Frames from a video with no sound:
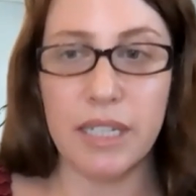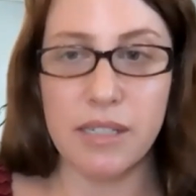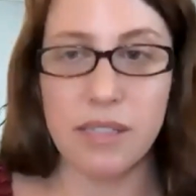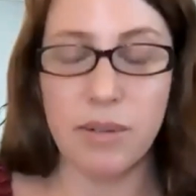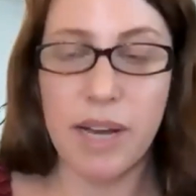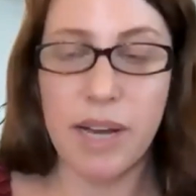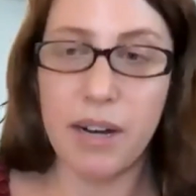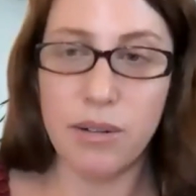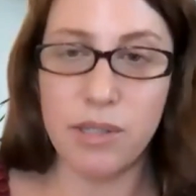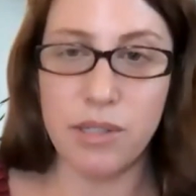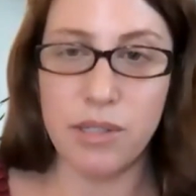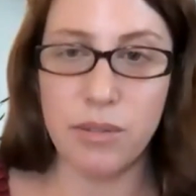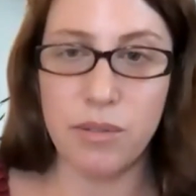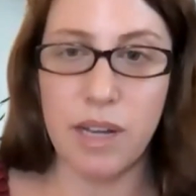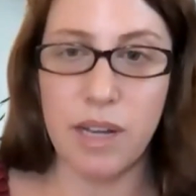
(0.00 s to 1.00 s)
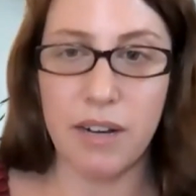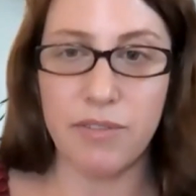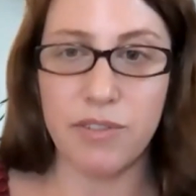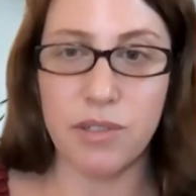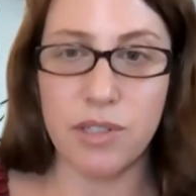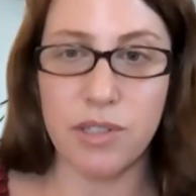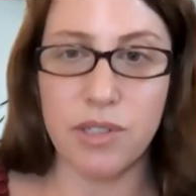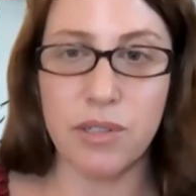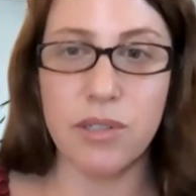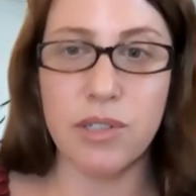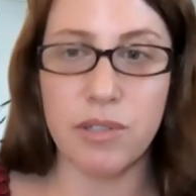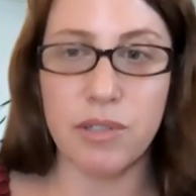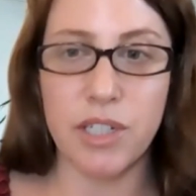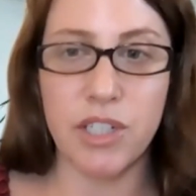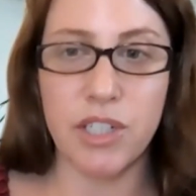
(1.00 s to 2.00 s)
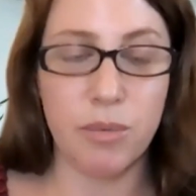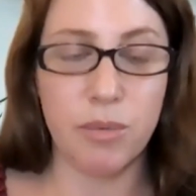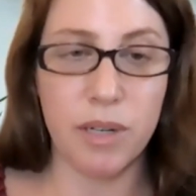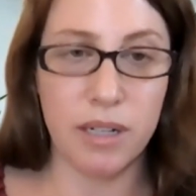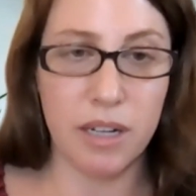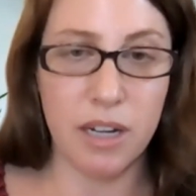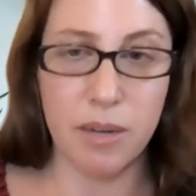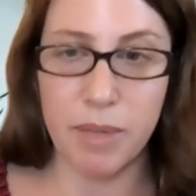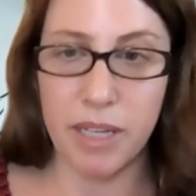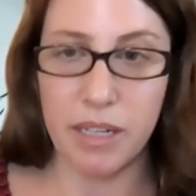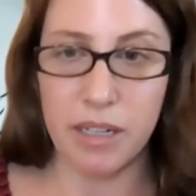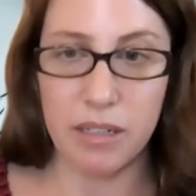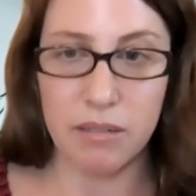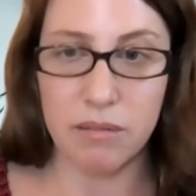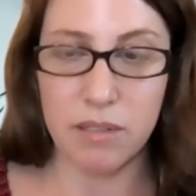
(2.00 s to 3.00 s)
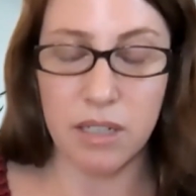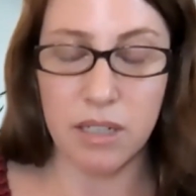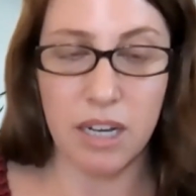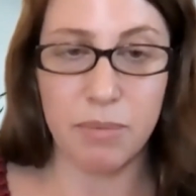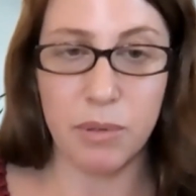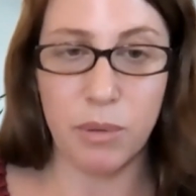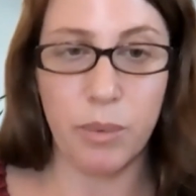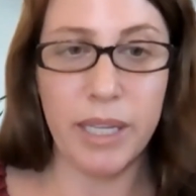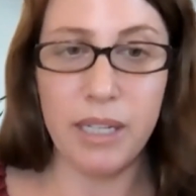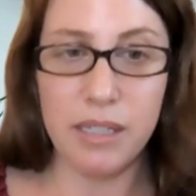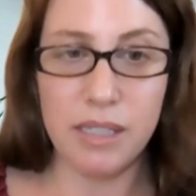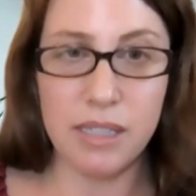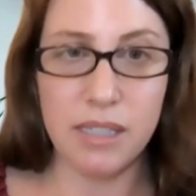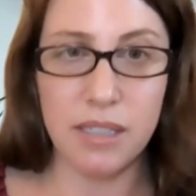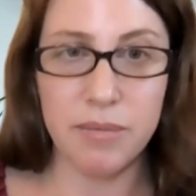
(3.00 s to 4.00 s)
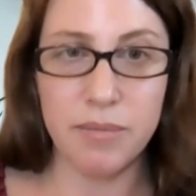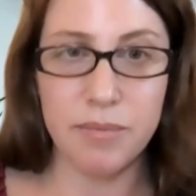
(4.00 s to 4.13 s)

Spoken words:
So how soon after surgery should one come in? A couple of weeks?